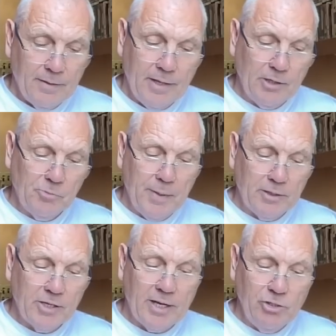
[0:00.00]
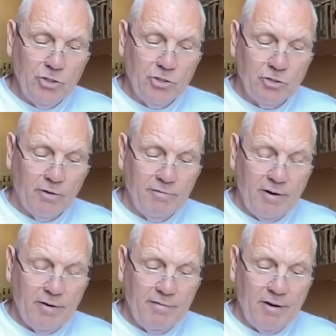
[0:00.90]
The expectations are
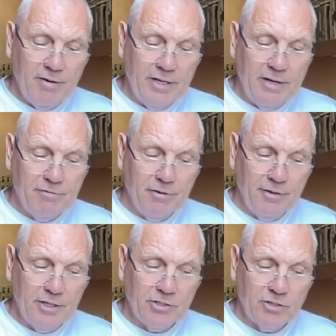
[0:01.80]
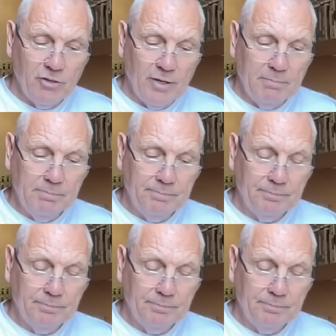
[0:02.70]
very, very different this time.